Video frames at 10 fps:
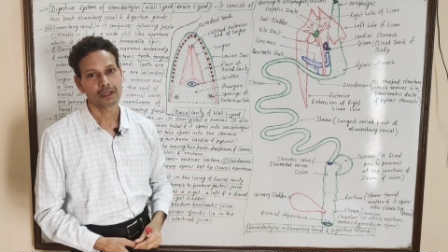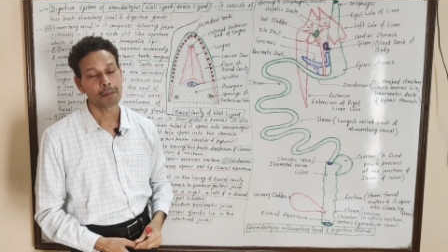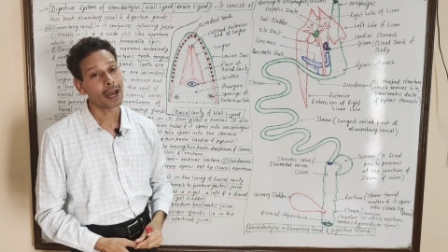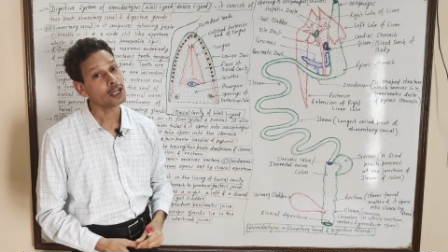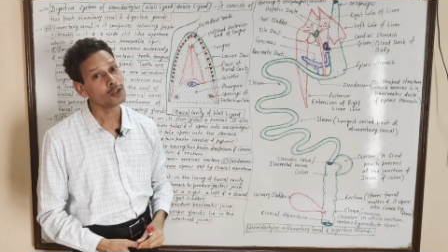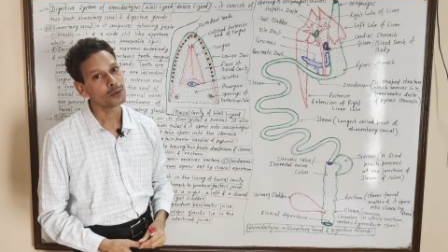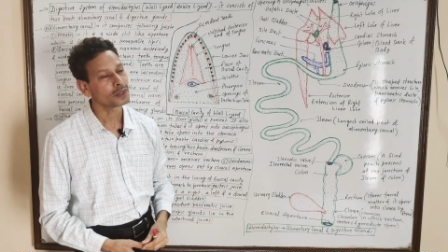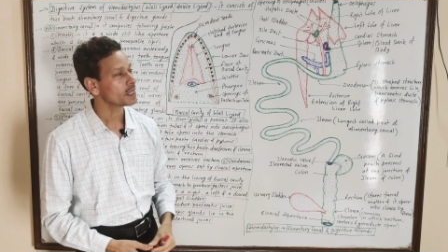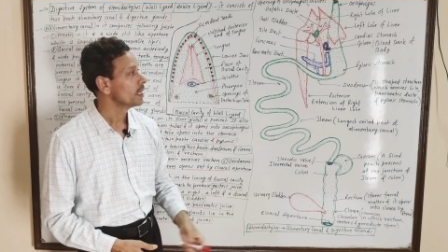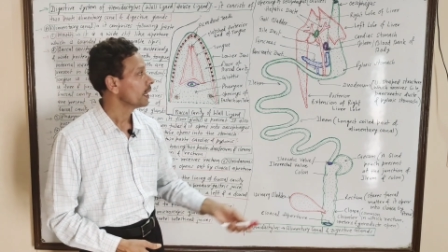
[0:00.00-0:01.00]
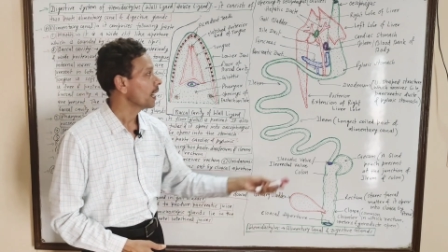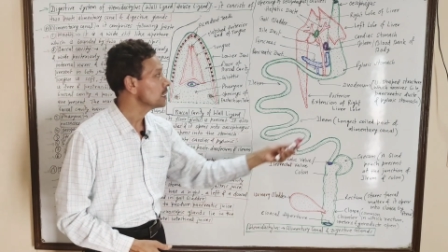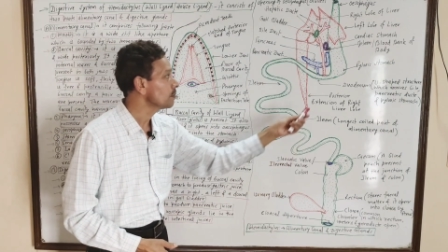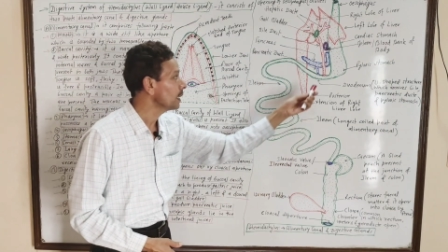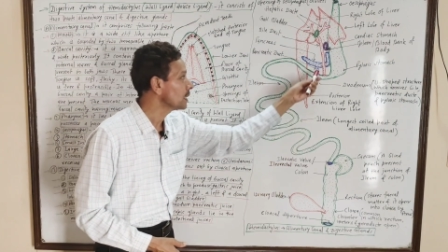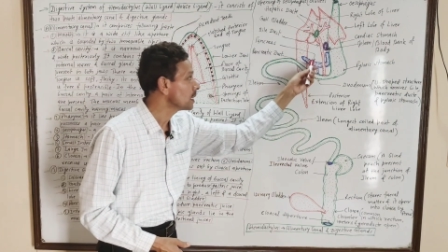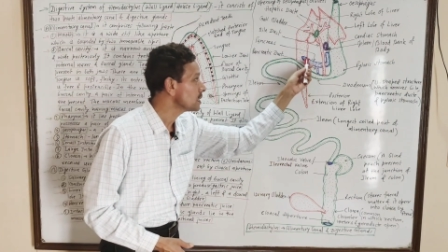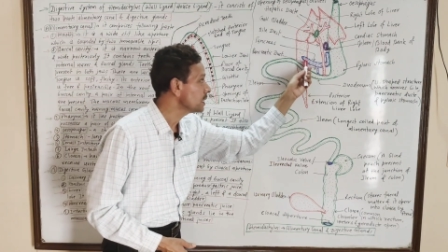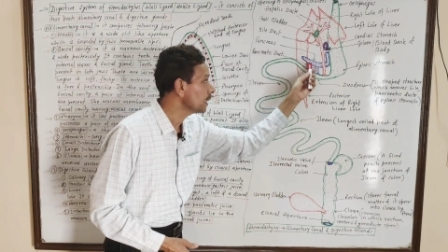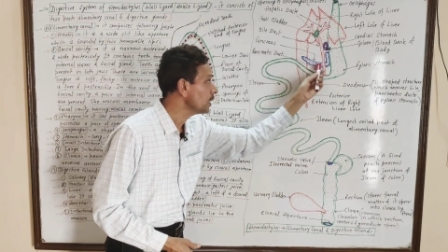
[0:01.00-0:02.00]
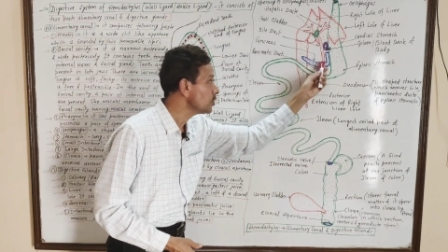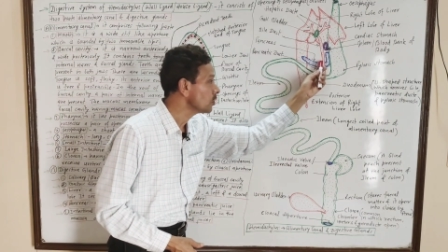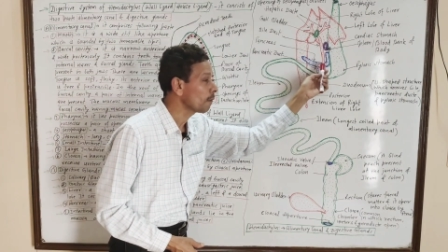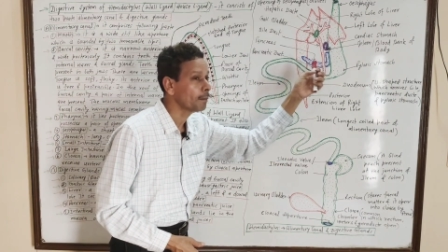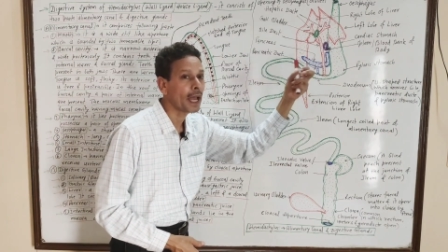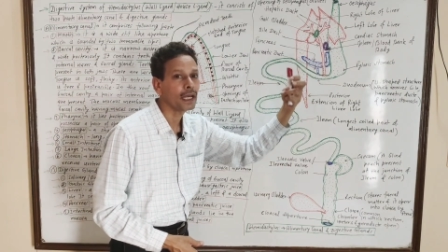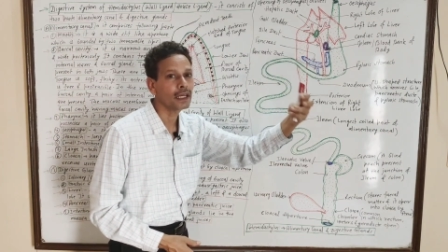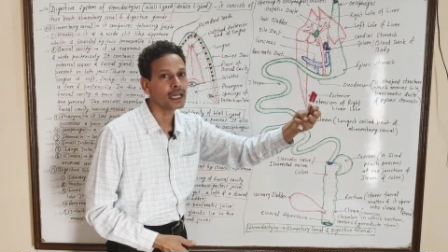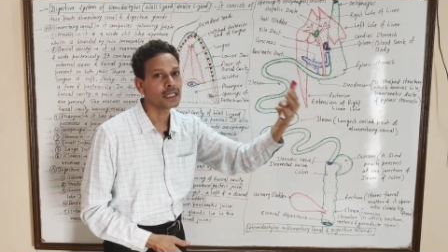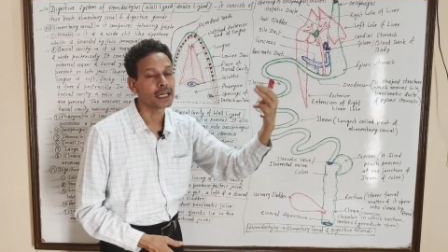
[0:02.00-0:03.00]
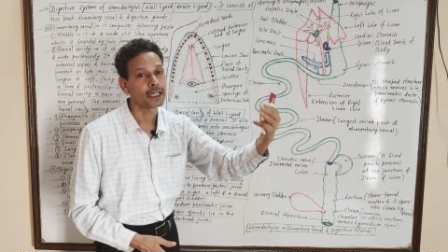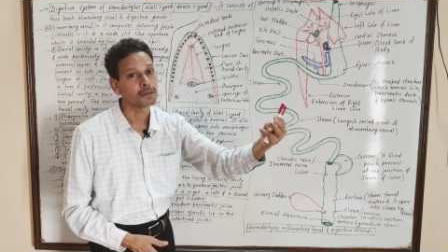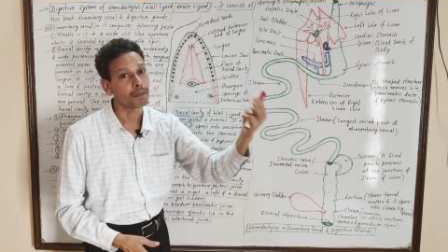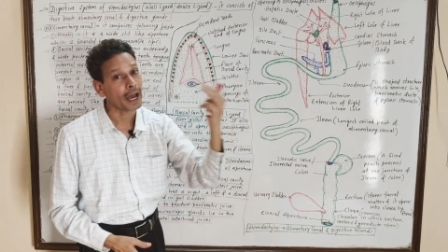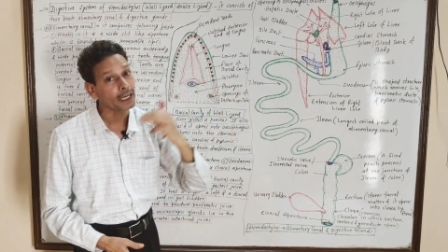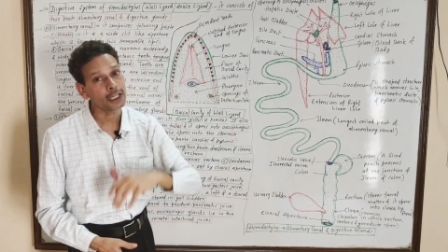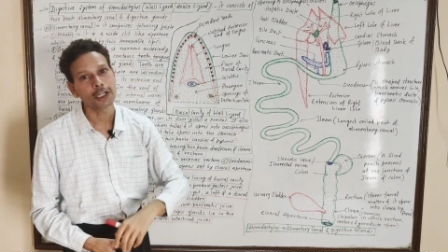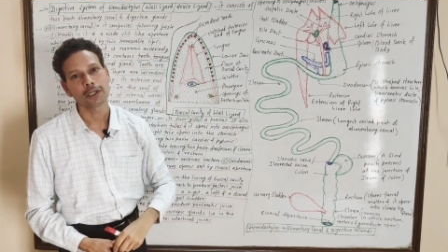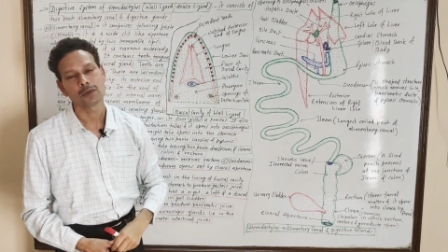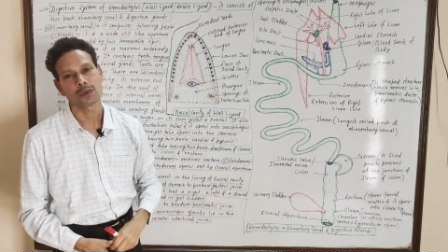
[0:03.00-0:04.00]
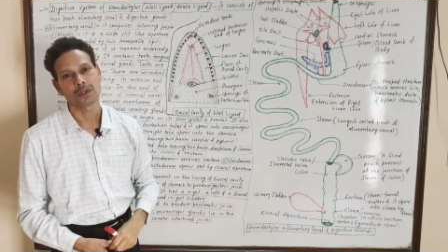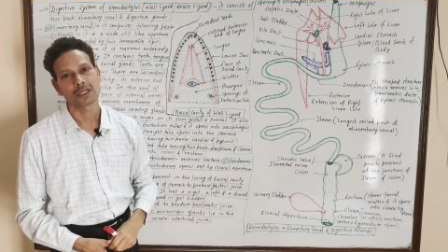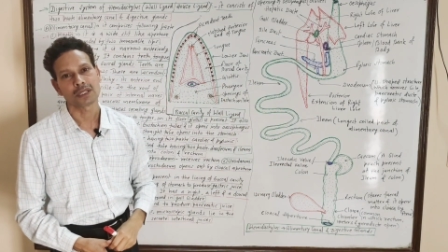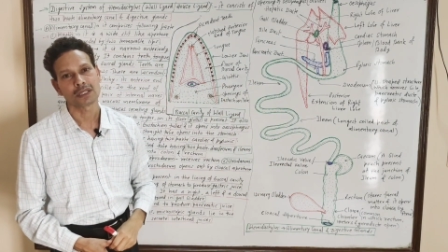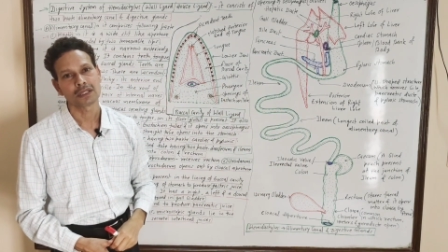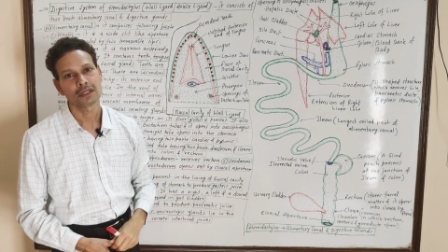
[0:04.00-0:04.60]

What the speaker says: the bile juice, as well as the secretion of pancreas, that is pancreatic juice,